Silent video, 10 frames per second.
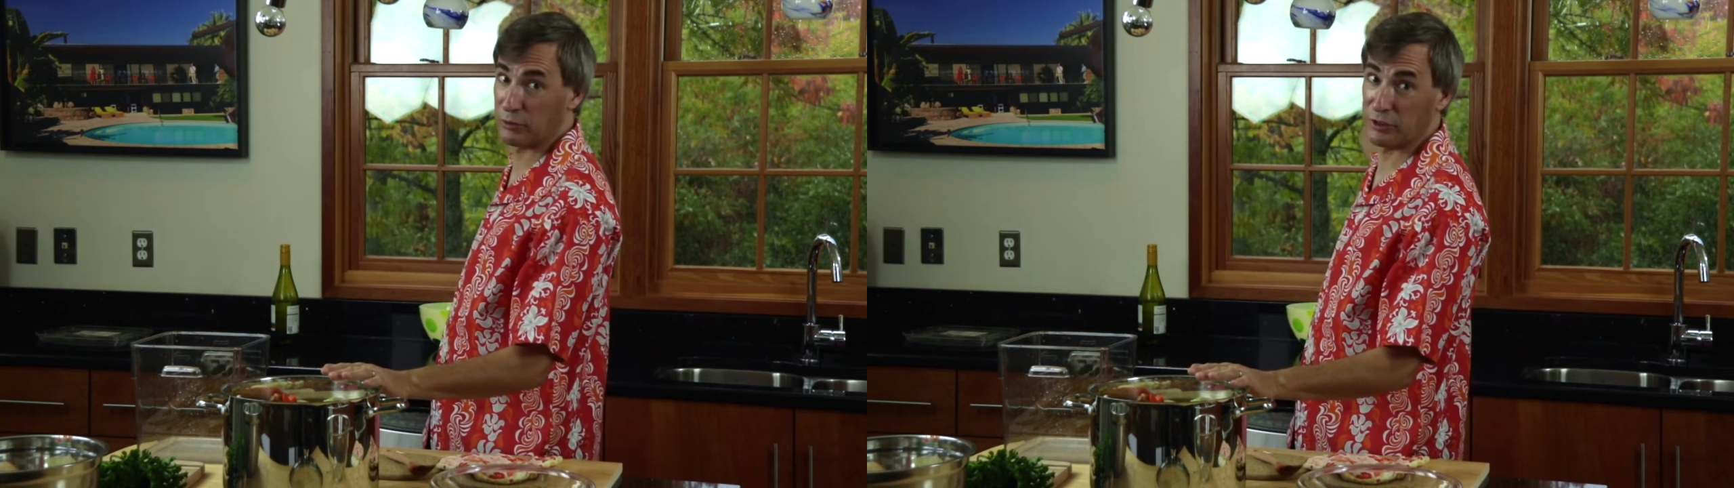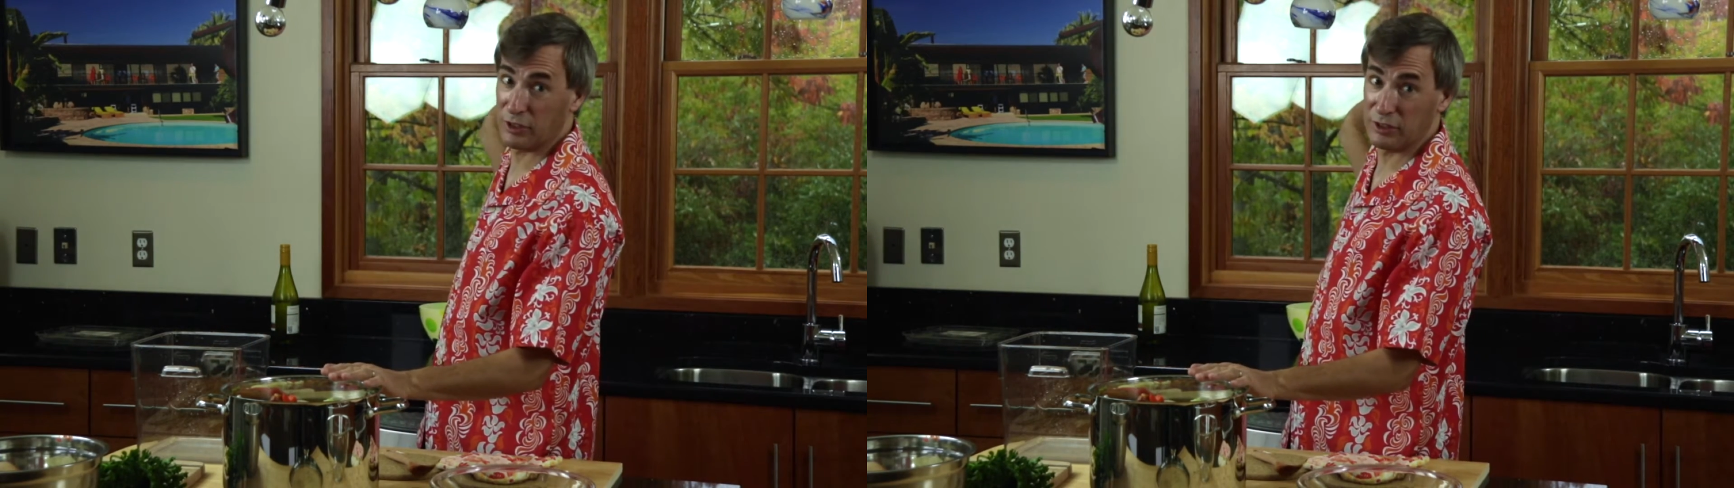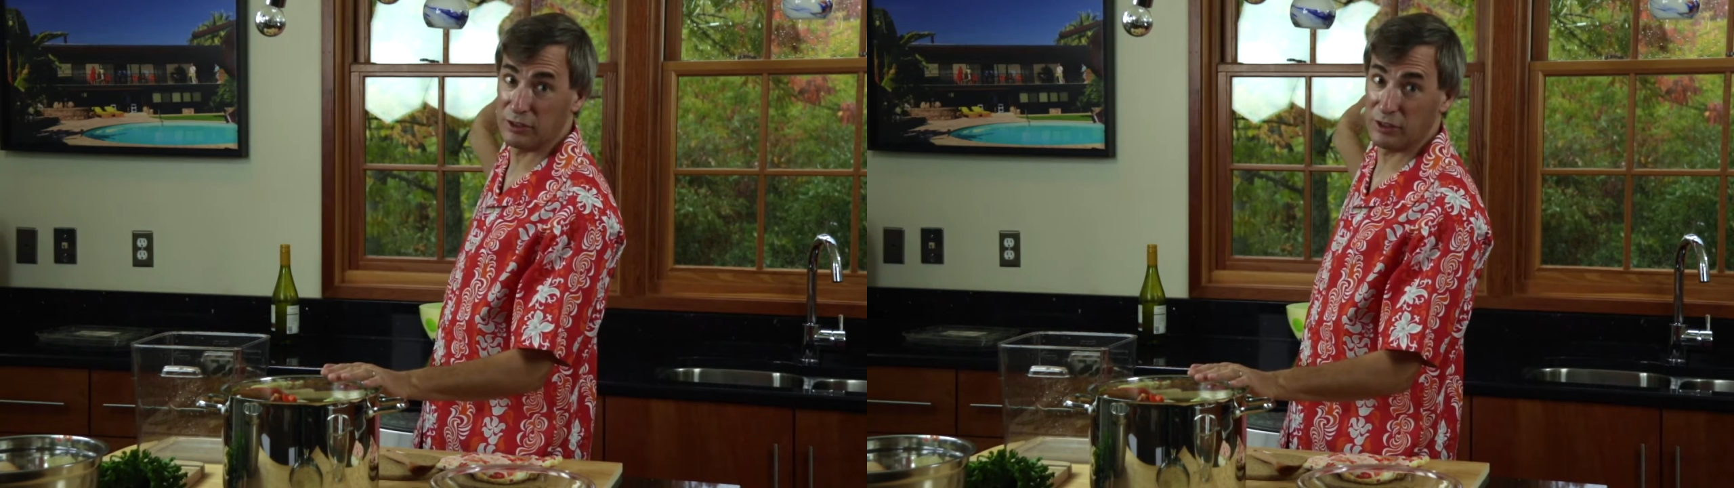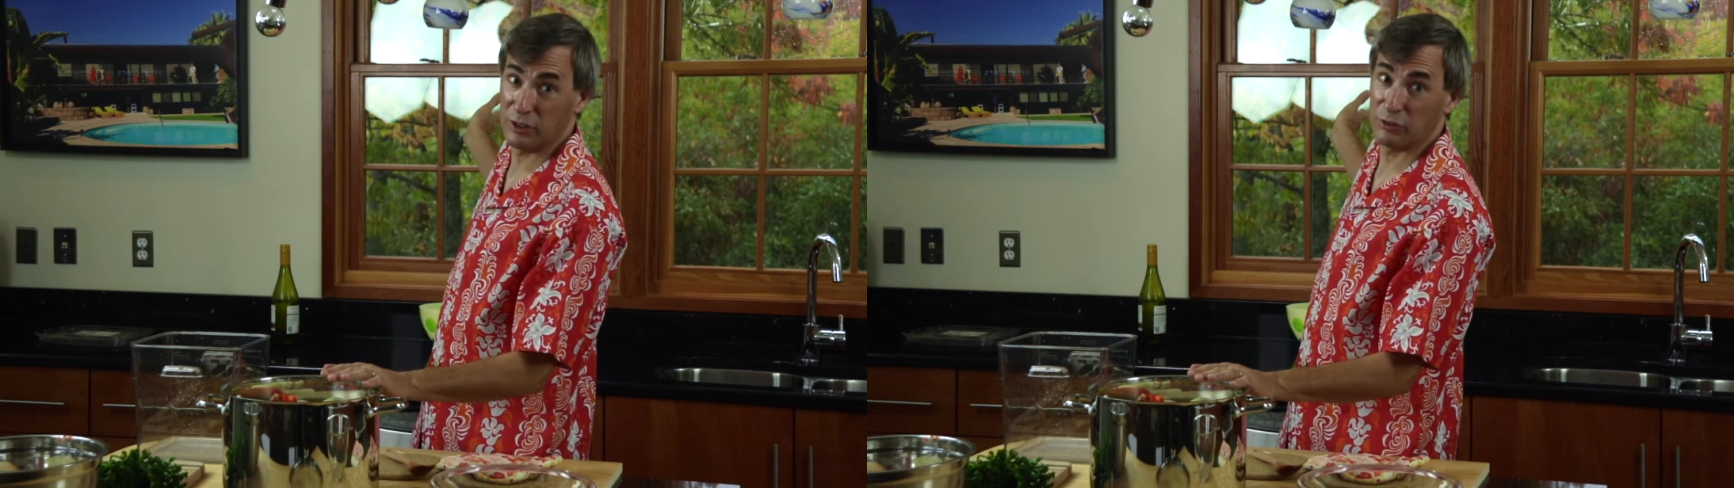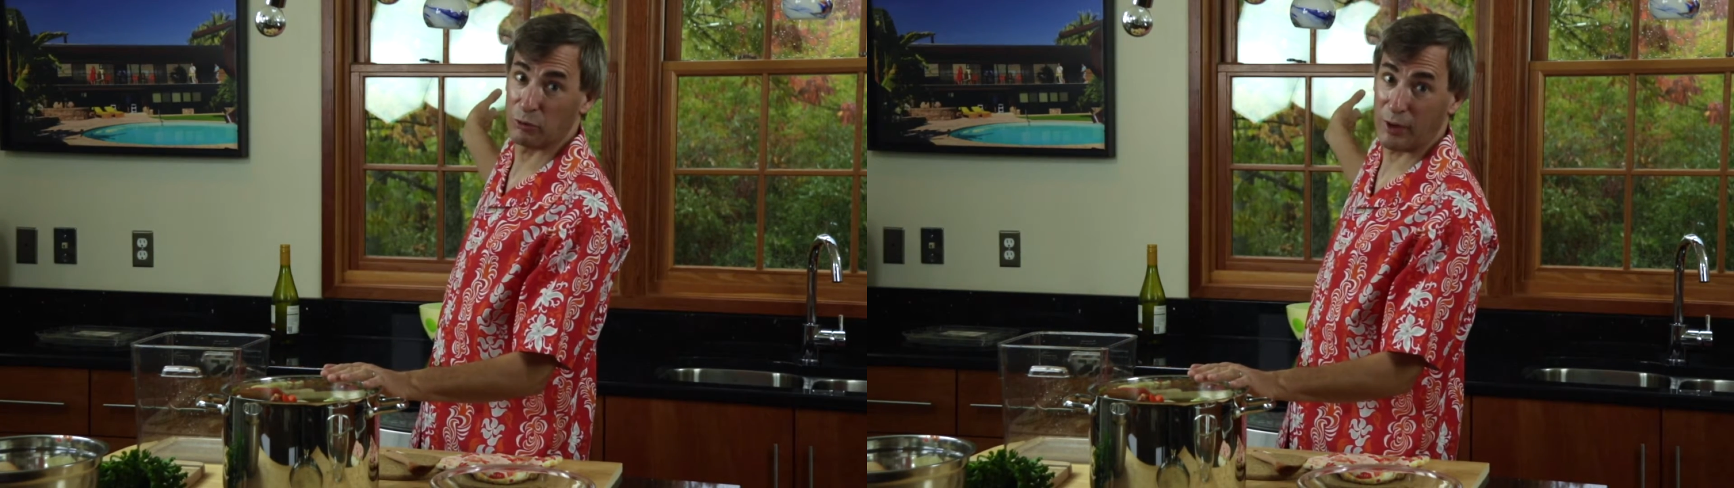kidding, it
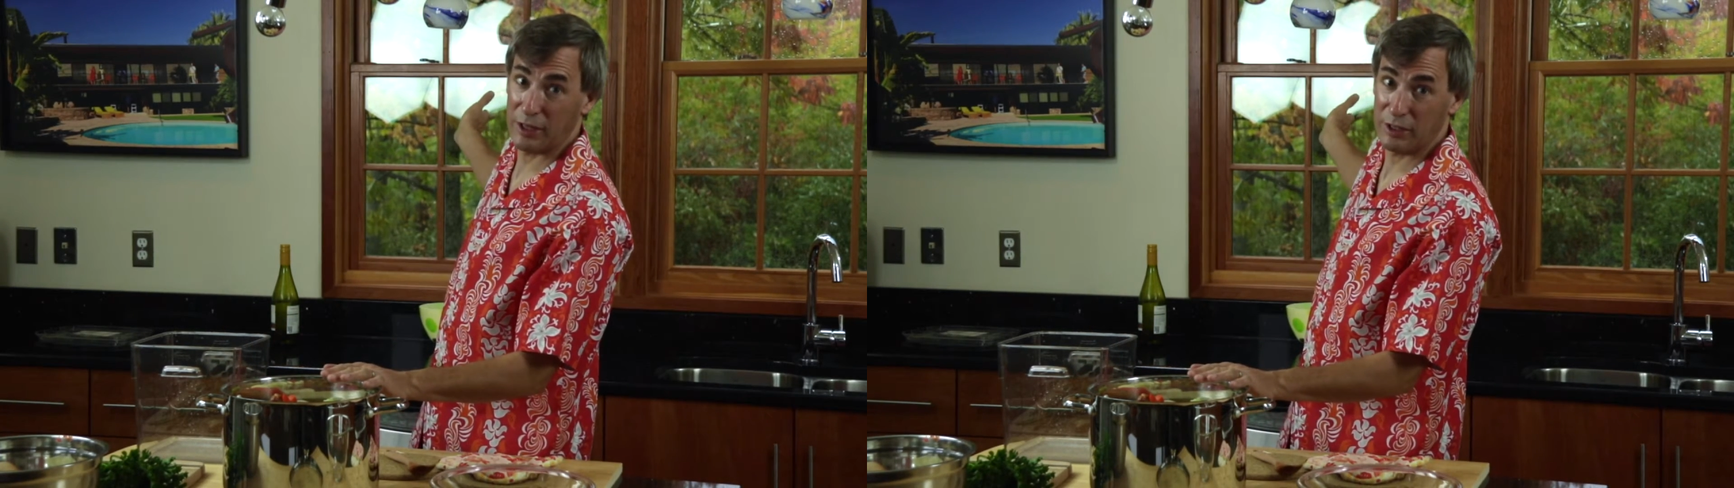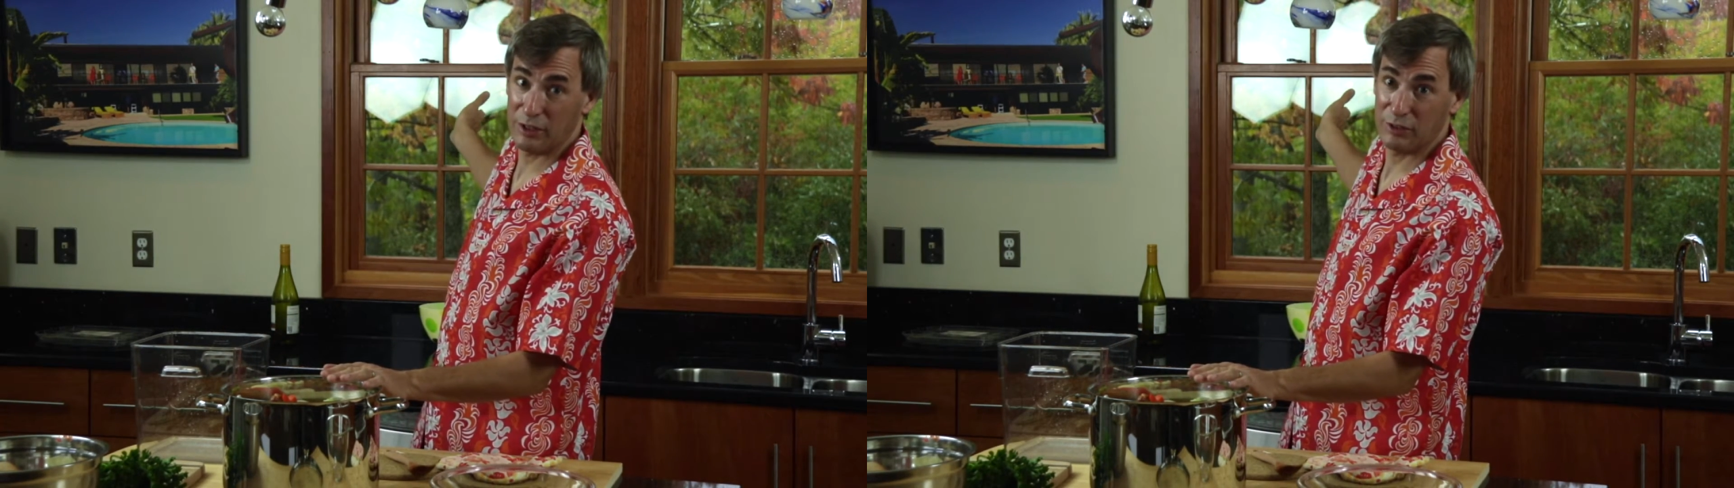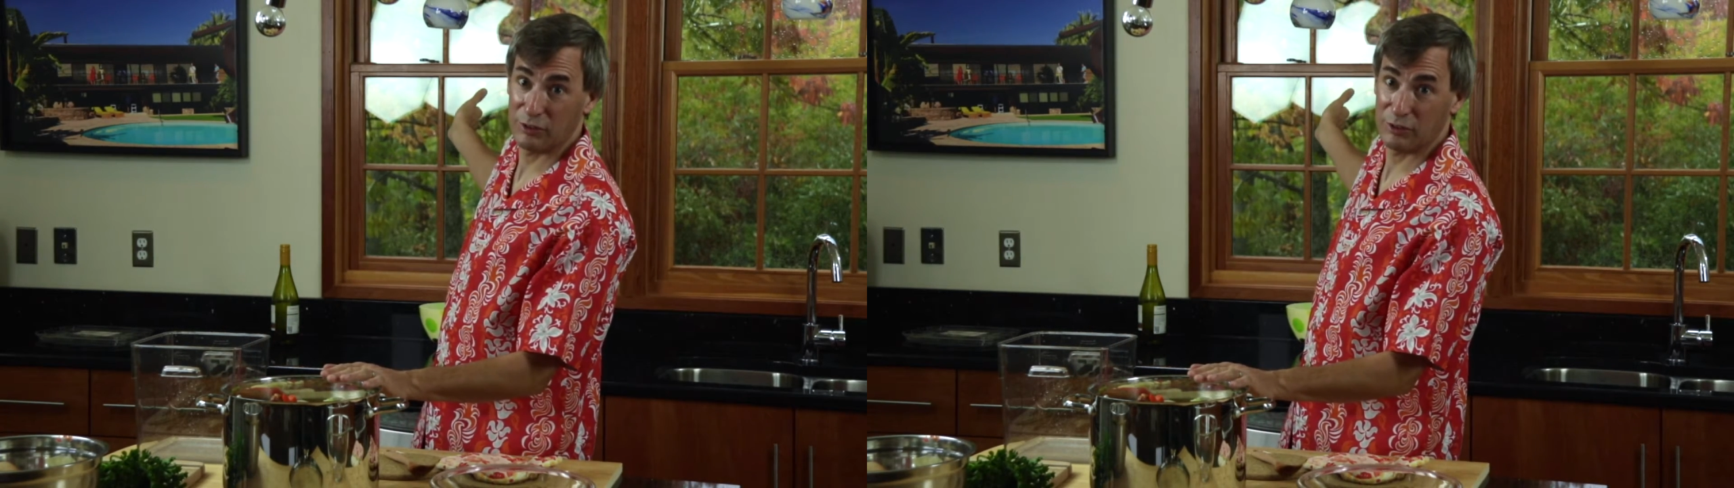is a rainy